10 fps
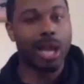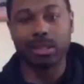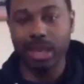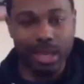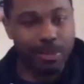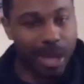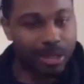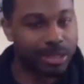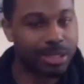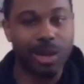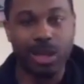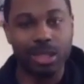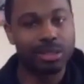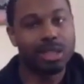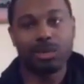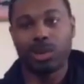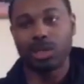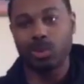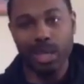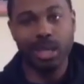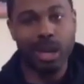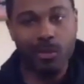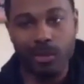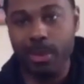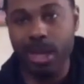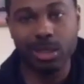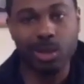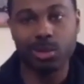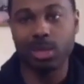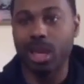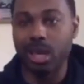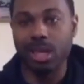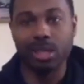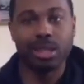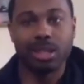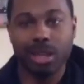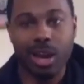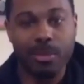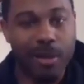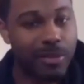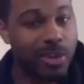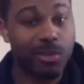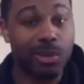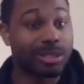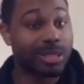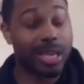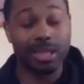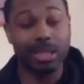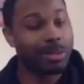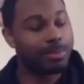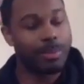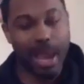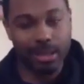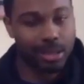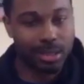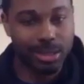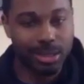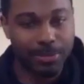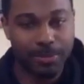all I think about. This all I. Once we get off, I'm about to go eat, get off my feet for a second, and I'm back to the gym.